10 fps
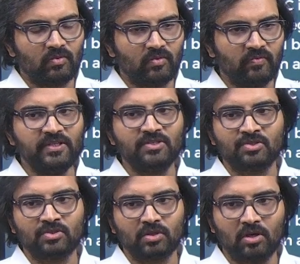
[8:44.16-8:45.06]
Which
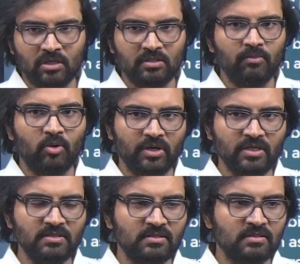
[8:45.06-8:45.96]
are the
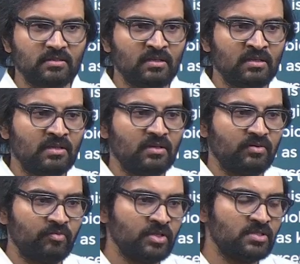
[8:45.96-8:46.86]
bodies
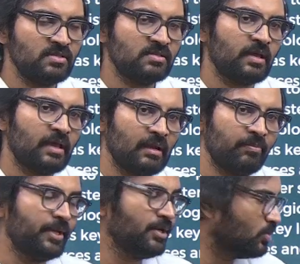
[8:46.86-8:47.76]
which is
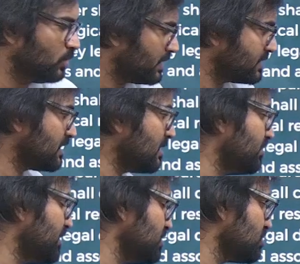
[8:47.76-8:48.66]
helping to
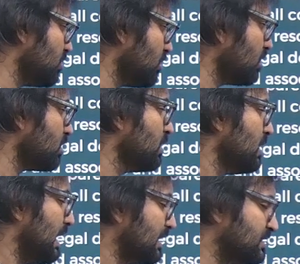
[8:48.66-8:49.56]
establish or
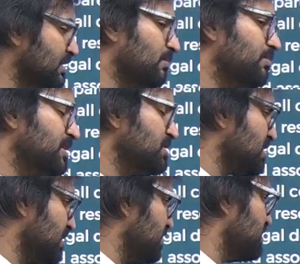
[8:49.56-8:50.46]
established
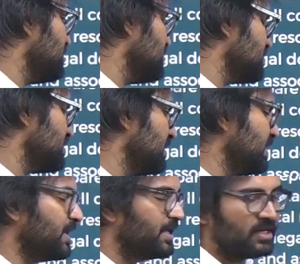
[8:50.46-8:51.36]
under this
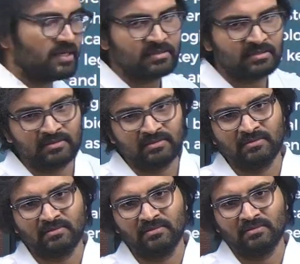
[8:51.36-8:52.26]
TKDL?
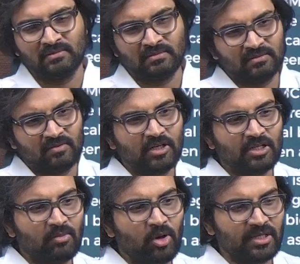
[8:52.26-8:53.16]
What are
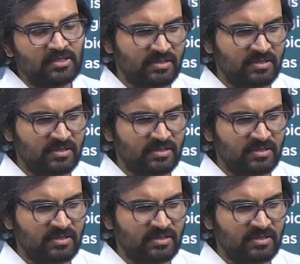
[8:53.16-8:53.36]
the bodies?